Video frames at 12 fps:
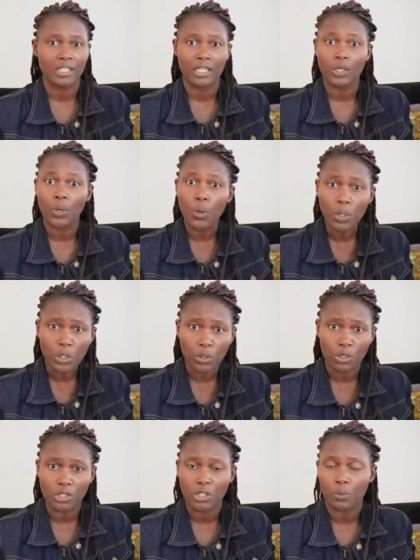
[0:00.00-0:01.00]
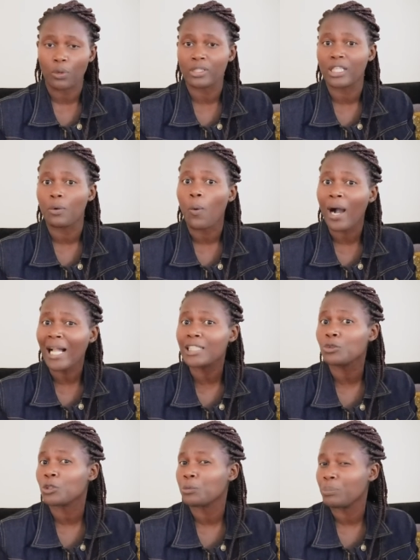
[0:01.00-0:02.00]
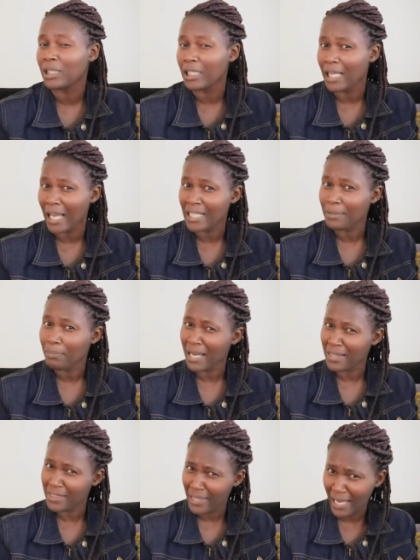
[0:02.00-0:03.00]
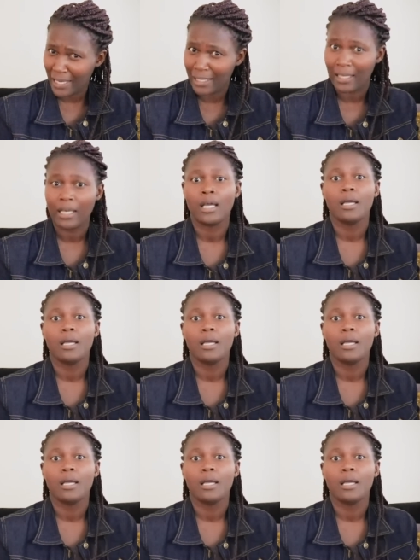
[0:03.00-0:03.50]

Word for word: and who knows what the world will be like by then.